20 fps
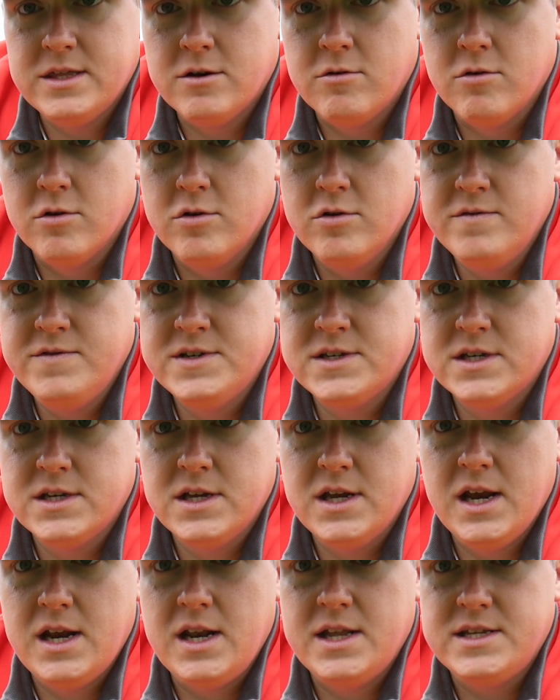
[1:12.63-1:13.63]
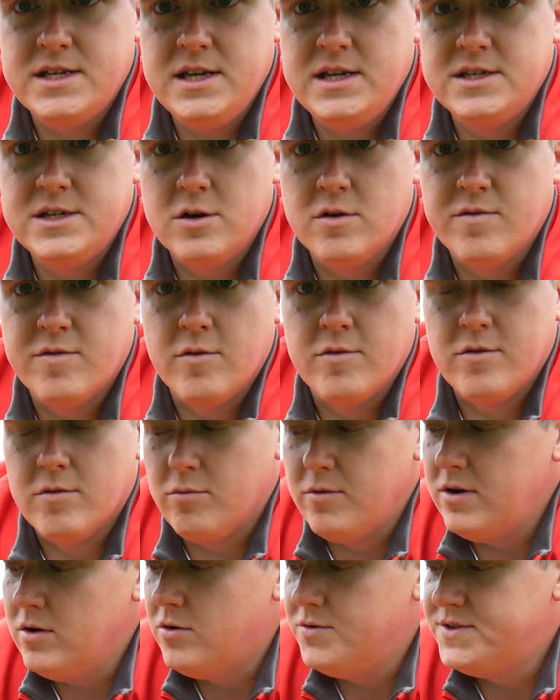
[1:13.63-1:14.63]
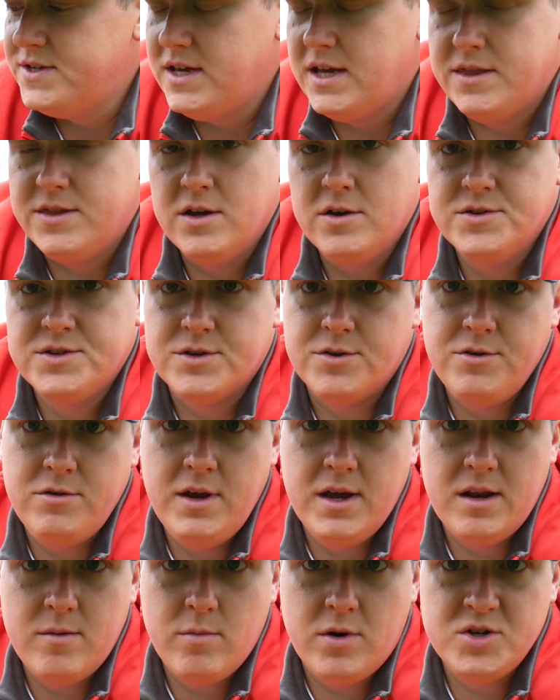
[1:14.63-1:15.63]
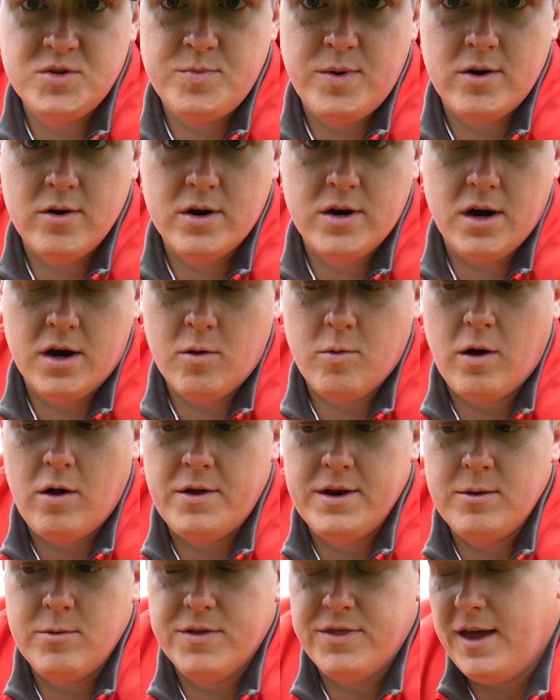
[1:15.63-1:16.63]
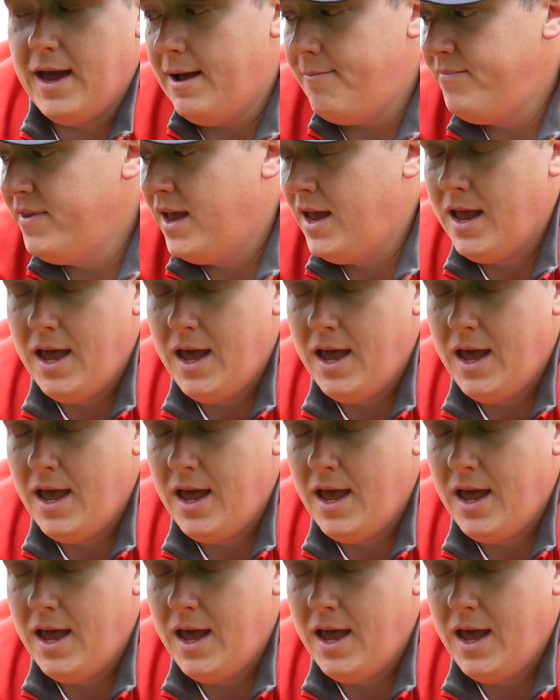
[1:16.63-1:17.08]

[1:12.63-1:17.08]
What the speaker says: the grooves, and it's easier for the reel to hit those, so you get a much better cut quality with that.